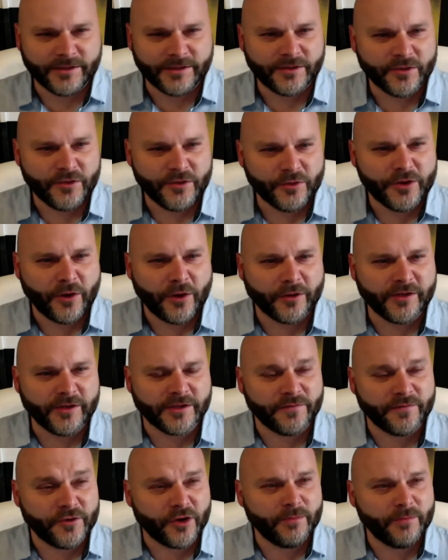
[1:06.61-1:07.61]
So you'll notice,
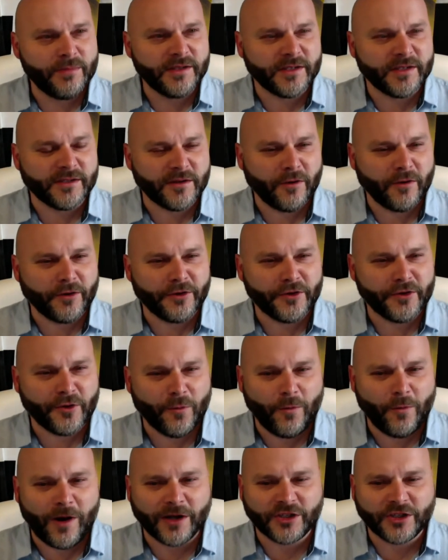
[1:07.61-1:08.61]
if you're a business owner and you're
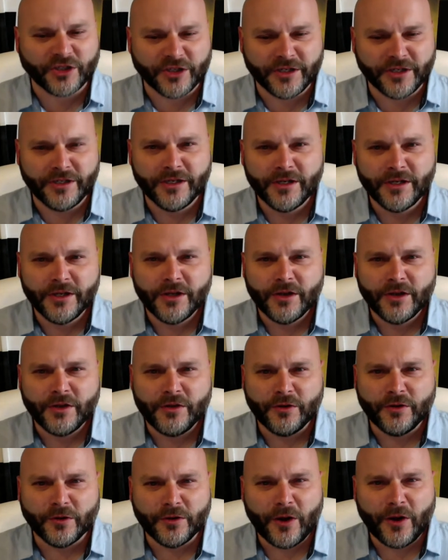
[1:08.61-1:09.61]
watching,
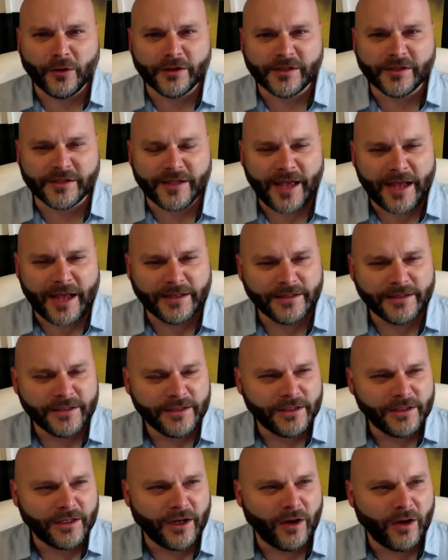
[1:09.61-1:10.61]
you'll notice
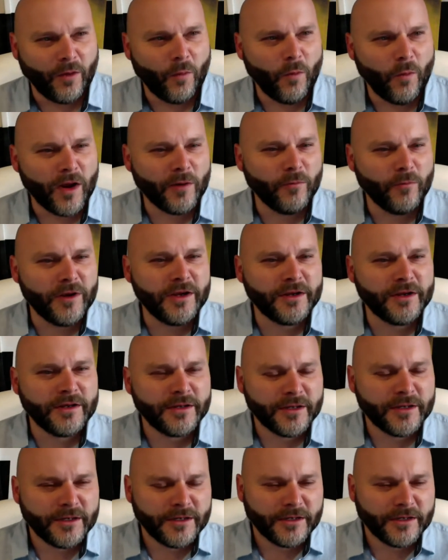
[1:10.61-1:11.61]
that 1
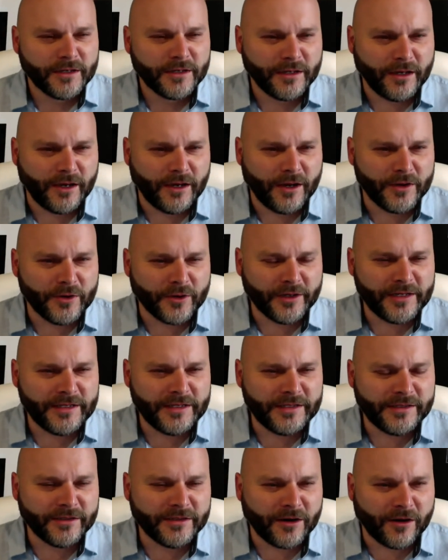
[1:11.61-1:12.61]
week your
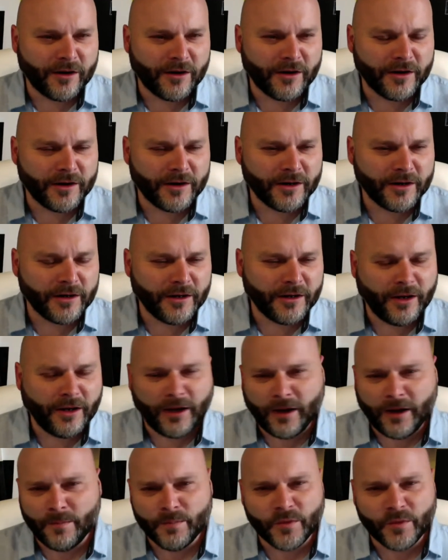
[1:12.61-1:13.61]
leads are,
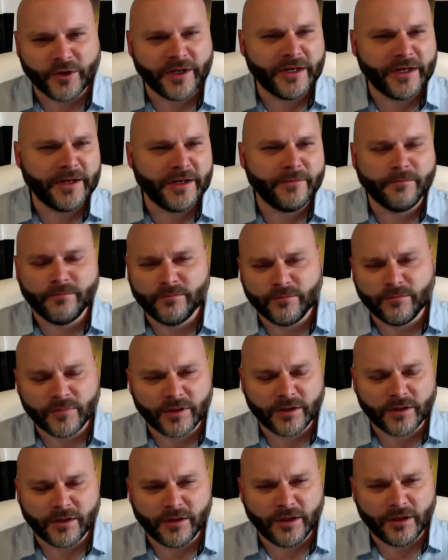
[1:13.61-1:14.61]
you're getting
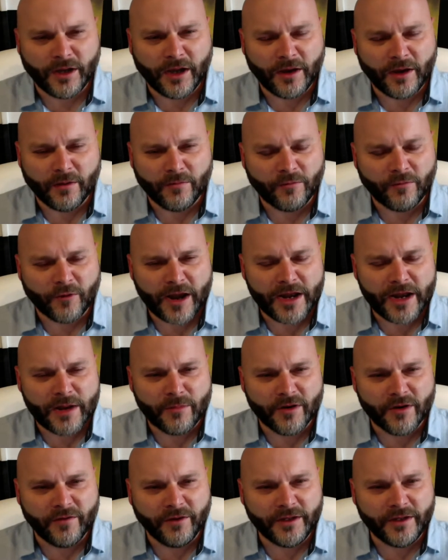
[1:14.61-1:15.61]
a great
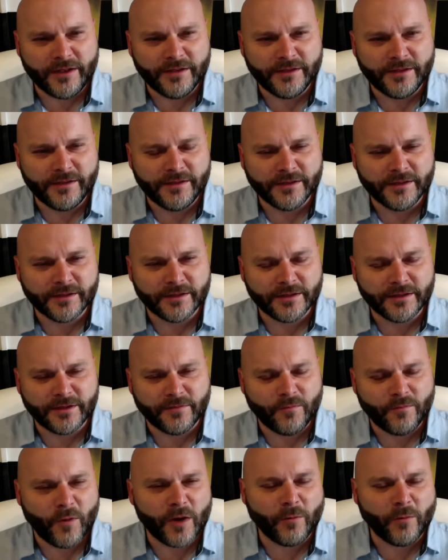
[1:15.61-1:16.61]
number of leads
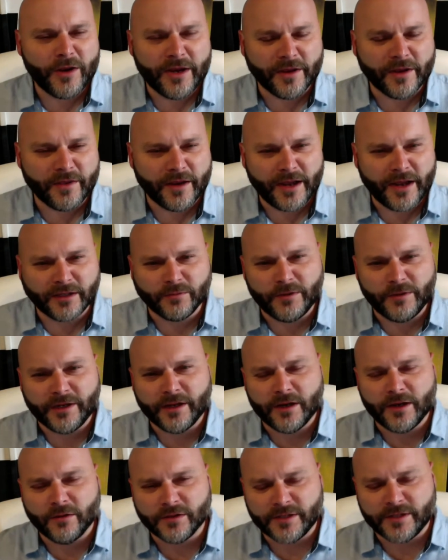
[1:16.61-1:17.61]
1 week, and the next week
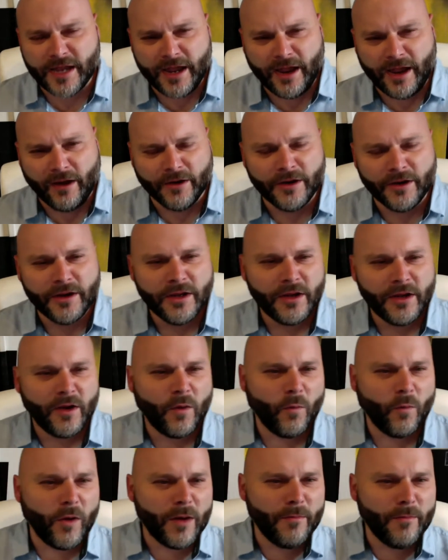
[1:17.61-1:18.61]
it goes down.
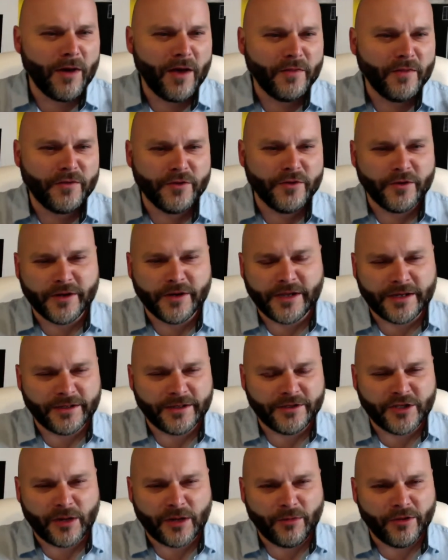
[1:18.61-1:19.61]
1 month you'll get
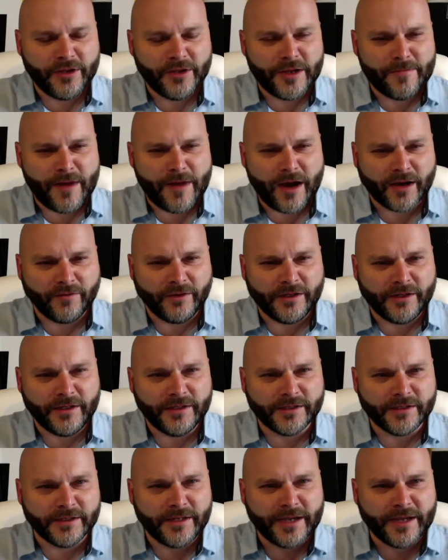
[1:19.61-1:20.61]
double the amount of
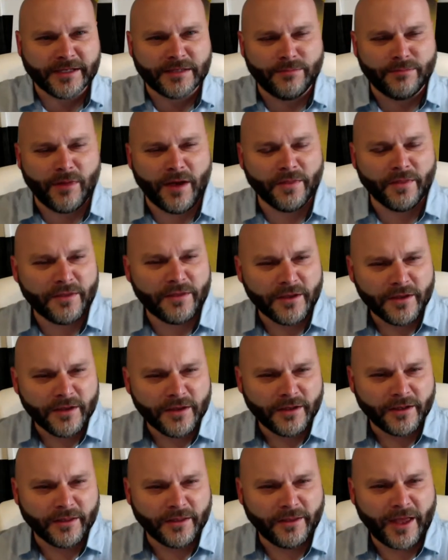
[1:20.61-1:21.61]
leads, and next month
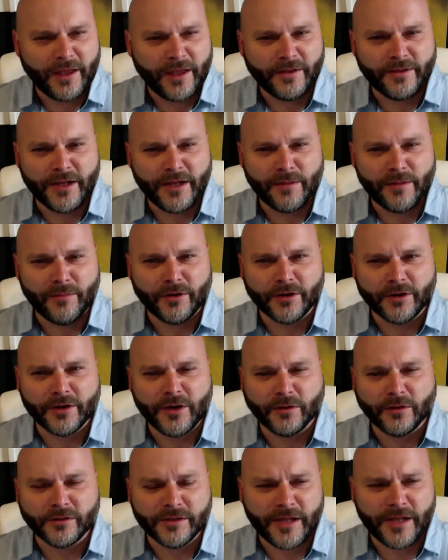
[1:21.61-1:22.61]
that number
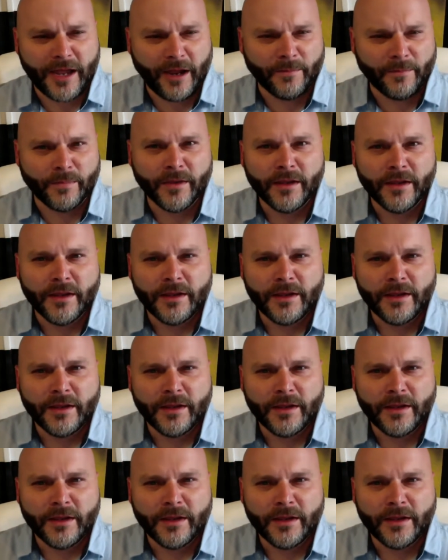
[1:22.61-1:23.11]
goes down.